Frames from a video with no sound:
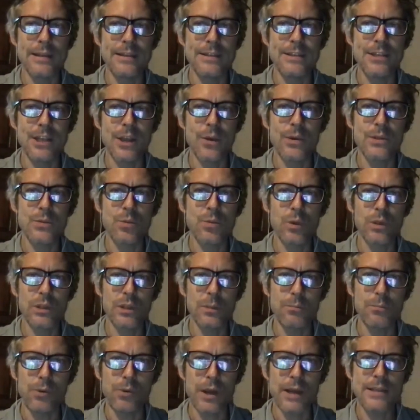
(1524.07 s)
So it's what the
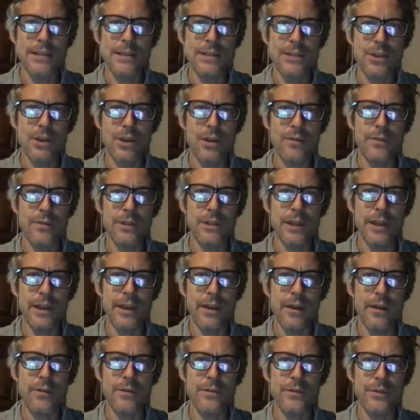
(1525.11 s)
prices are of the
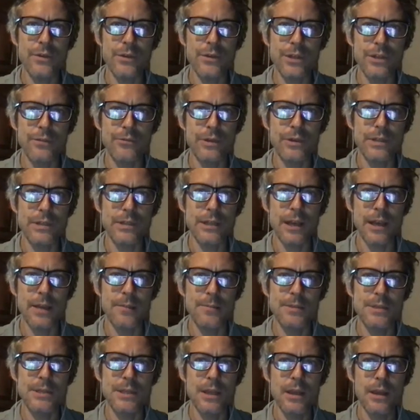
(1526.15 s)
tariffs for different
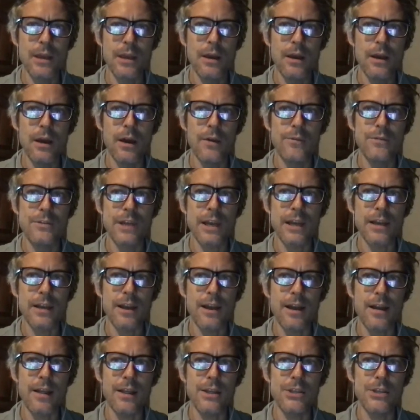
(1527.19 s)
types of
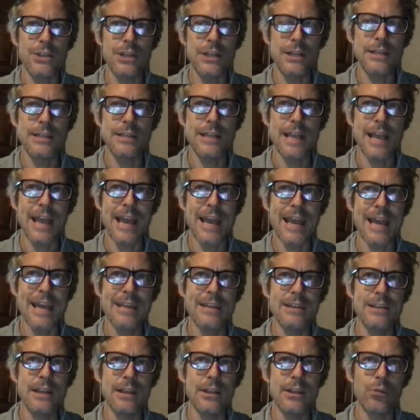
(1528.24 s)
technologies
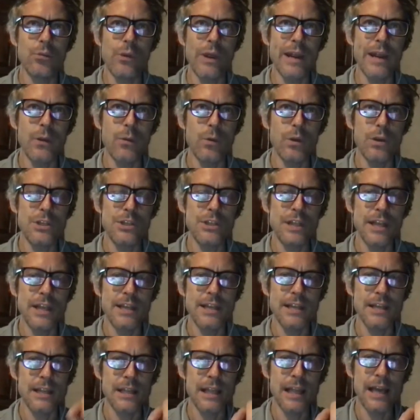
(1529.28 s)
and the rate at which they
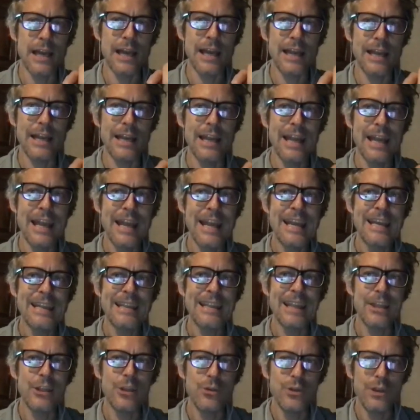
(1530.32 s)
decline,
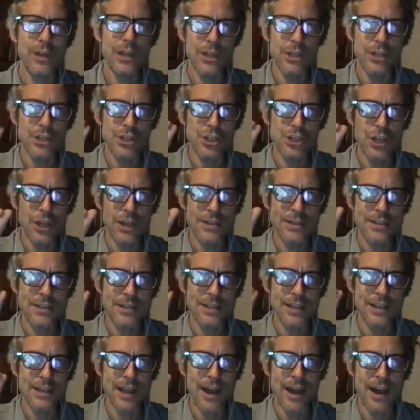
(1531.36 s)
that you can adjust the
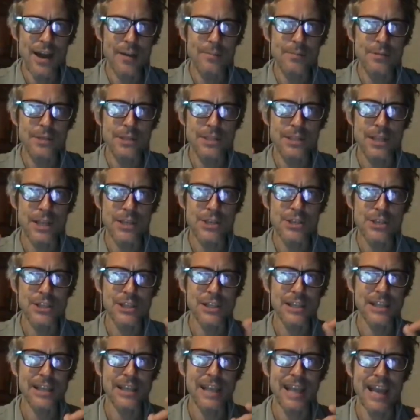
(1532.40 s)
knobs
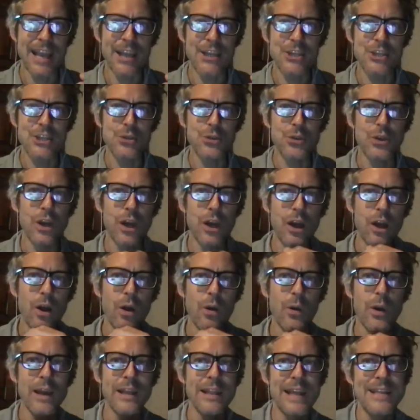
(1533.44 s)
essentially as you
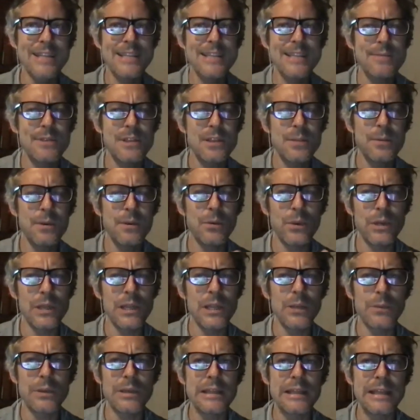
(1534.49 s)
go. And that seems to be really,
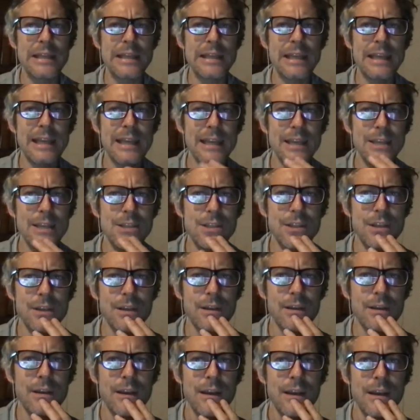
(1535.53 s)
really key
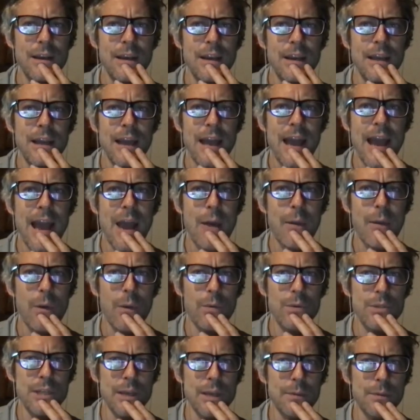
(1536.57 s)
to how it
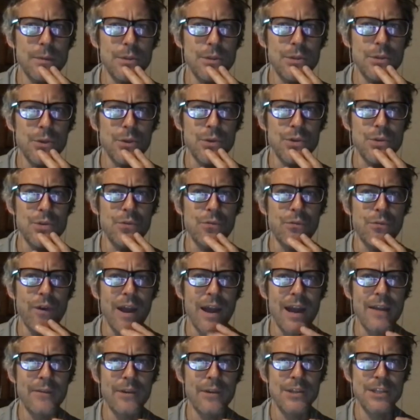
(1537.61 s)
was able to sort of
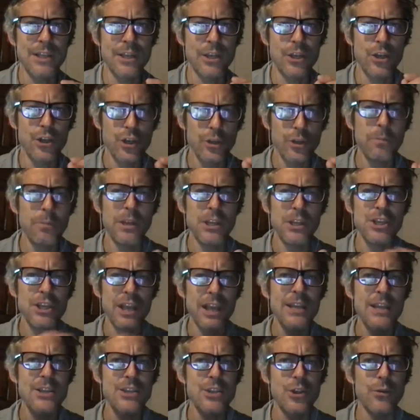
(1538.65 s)
survive, because it could be
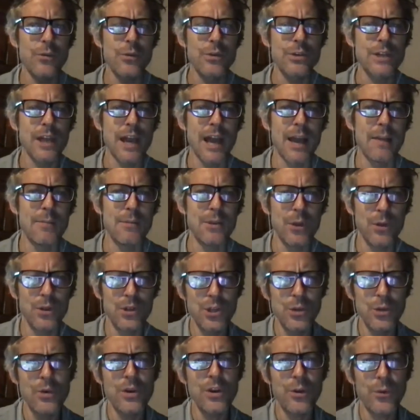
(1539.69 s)
changed over time. Do
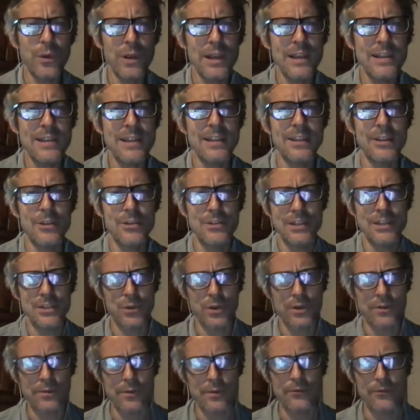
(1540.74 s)
you agree that there's this
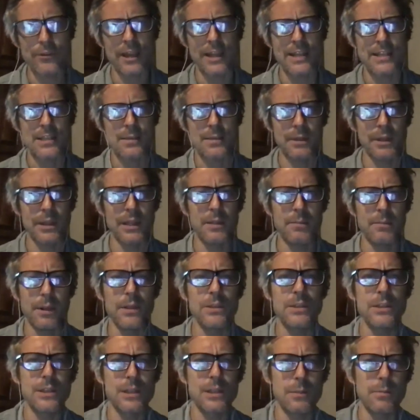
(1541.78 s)
sort of a flexibility
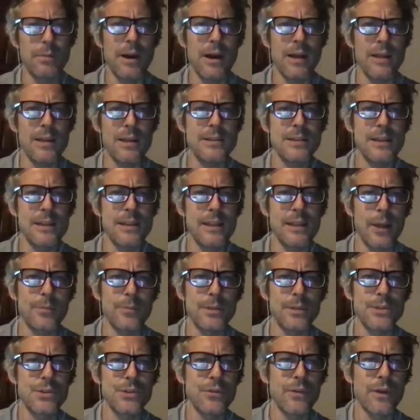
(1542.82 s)
built into the policy that helped
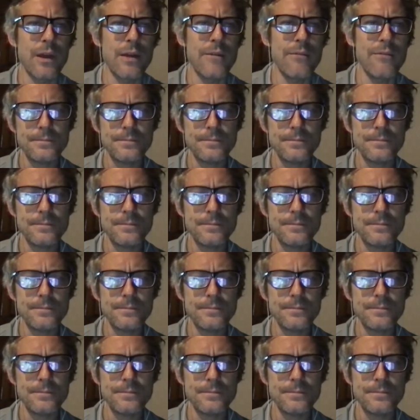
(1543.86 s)
it survive?